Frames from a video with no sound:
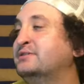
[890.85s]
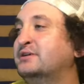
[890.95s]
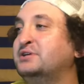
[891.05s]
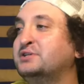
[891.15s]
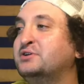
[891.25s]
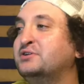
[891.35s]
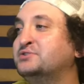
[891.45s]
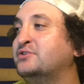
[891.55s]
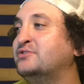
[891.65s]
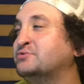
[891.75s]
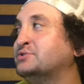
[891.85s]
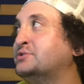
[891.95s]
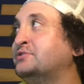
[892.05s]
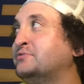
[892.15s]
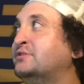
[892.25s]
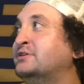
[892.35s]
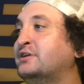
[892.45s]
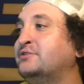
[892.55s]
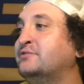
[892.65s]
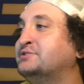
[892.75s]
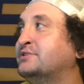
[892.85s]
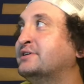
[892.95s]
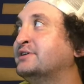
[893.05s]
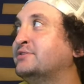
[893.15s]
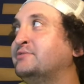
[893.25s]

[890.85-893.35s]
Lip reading: Because I saw Soto's was 31, and I knew Ohtani hit